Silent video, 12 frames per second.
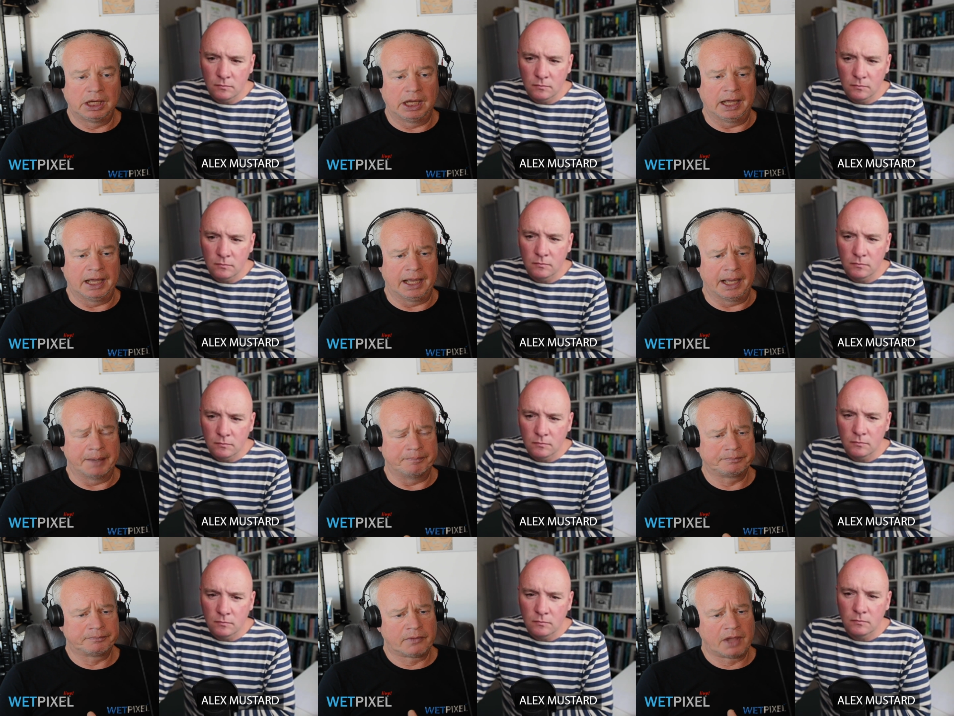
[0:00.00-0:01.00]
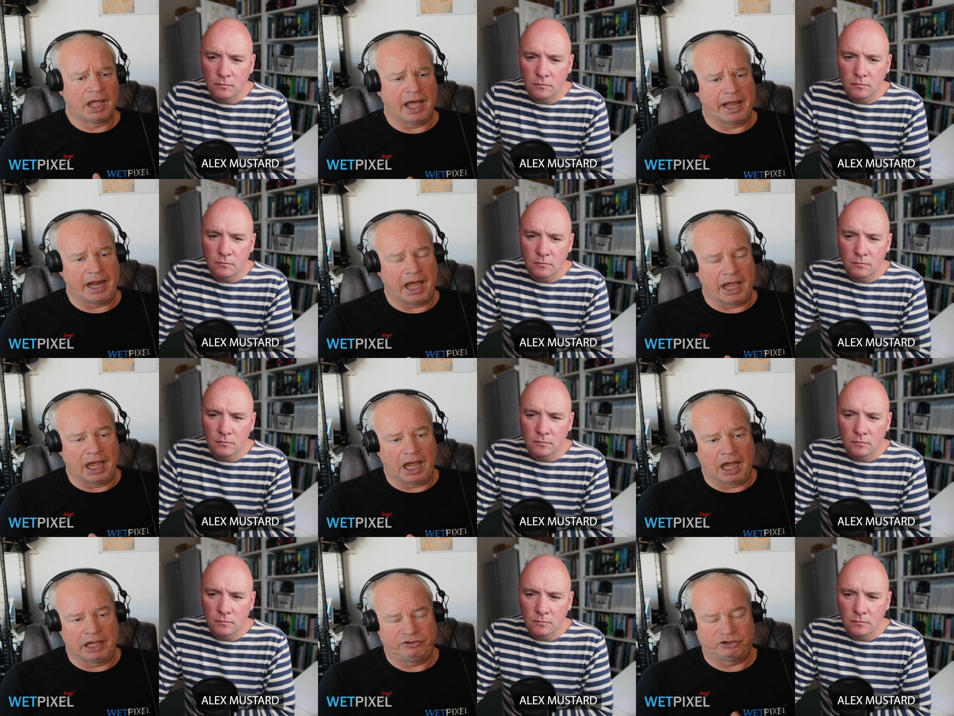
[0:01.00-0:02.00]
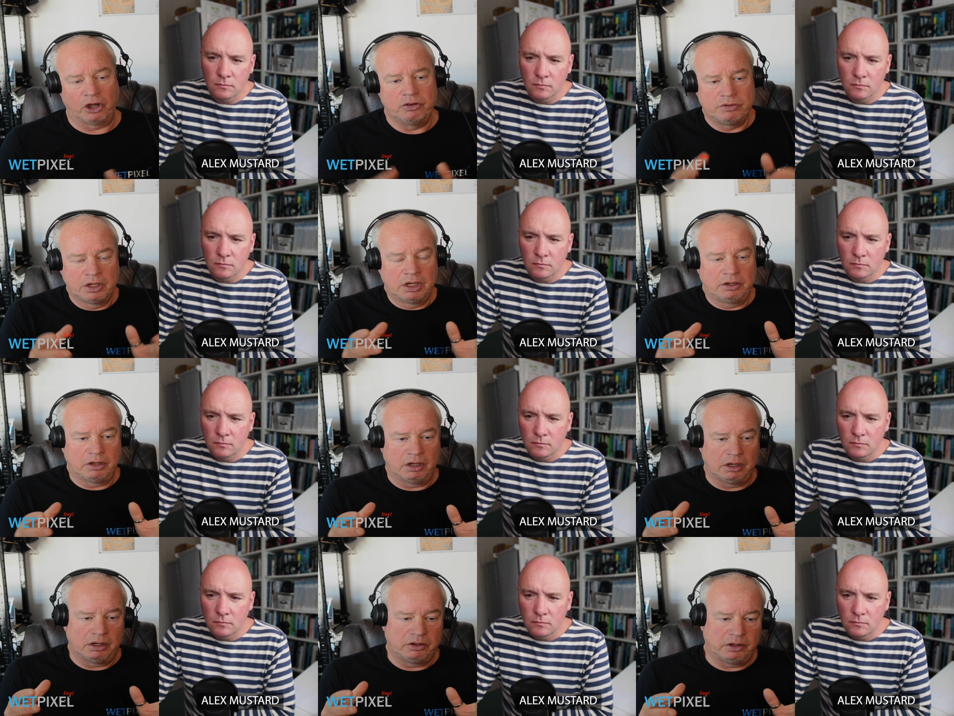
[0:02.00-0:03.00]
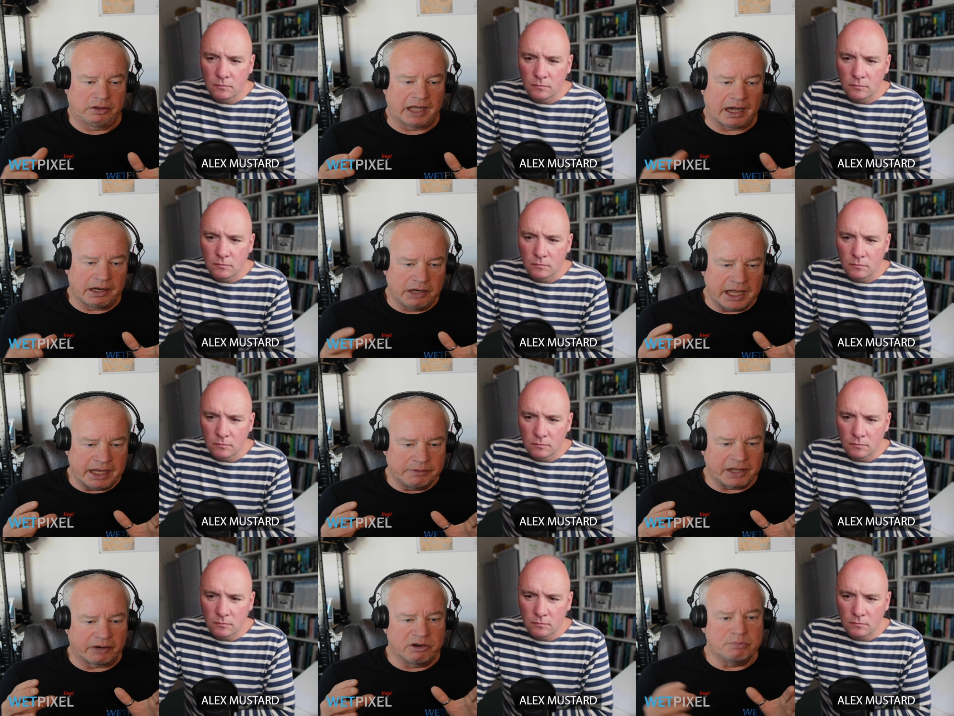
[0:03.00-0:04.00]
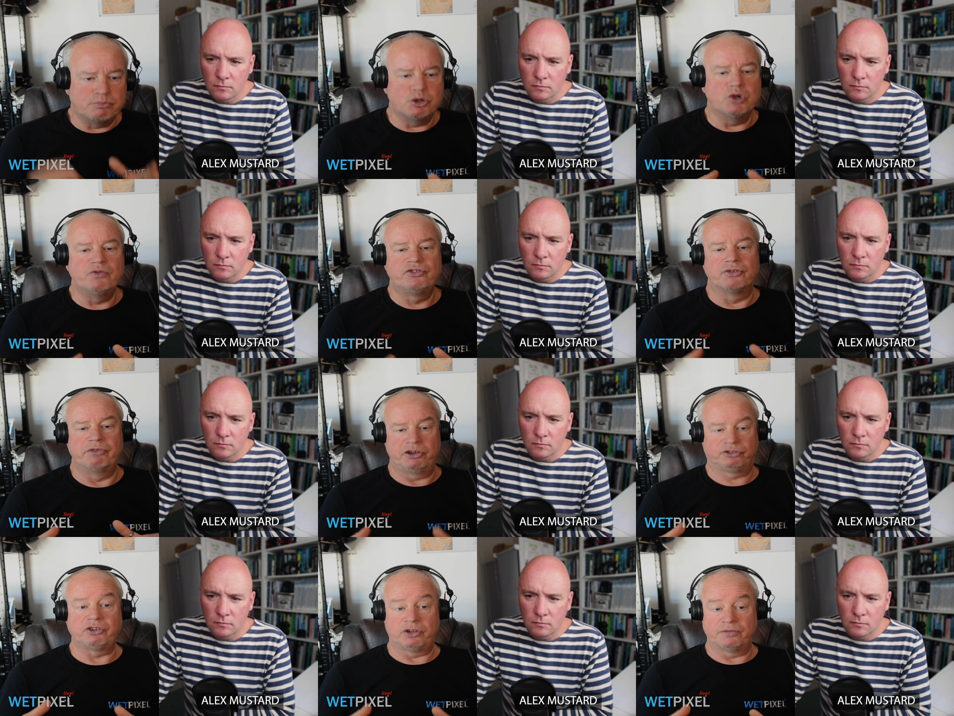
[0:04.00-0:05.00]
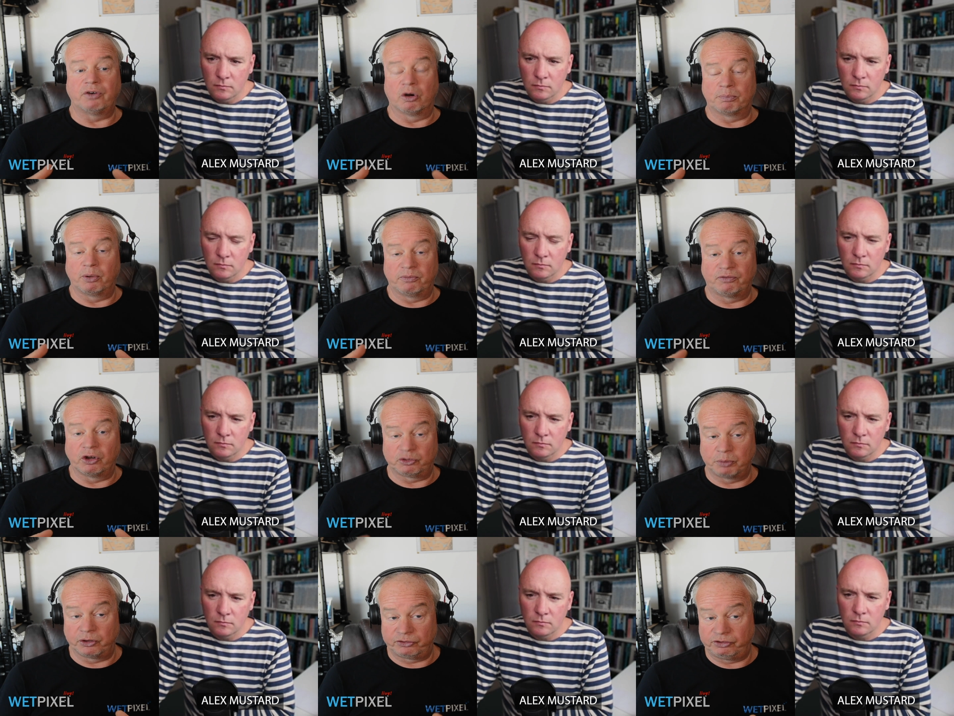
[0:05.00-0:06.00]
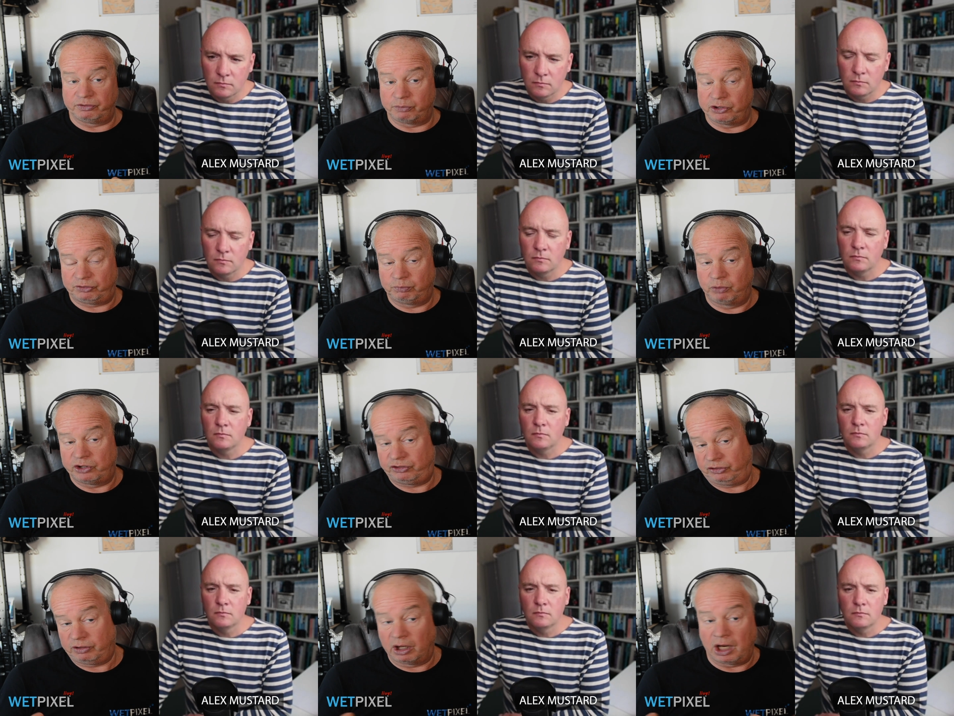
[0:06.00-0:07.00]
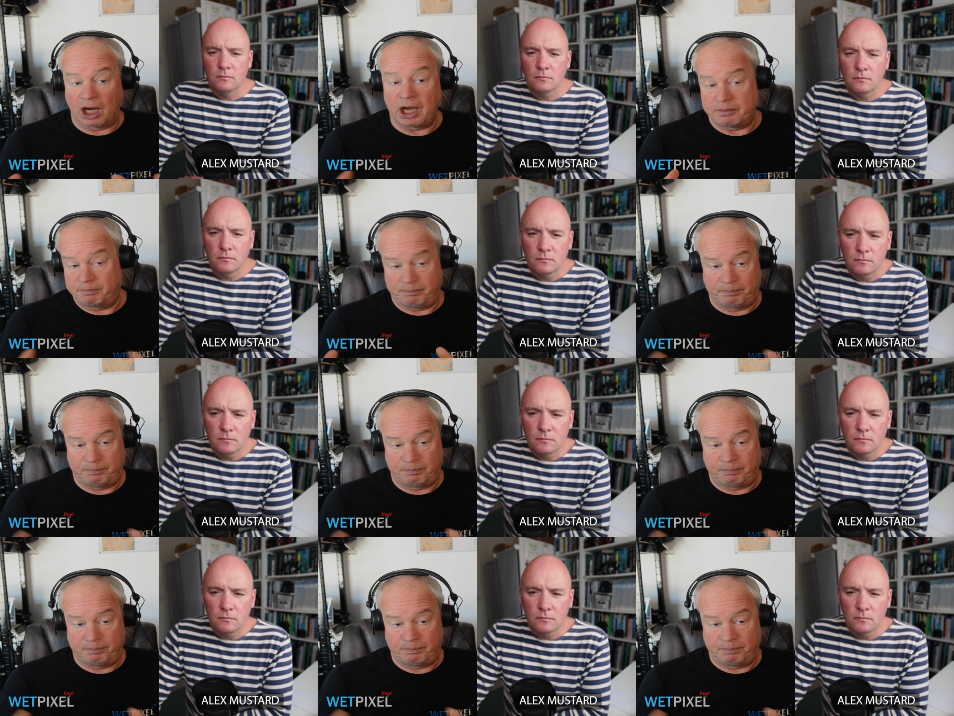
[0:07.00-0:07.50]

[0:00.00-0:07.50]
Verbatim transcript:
Speaker 1: Um, and I, I, so uh, that that removes the risk of the false positive, which which I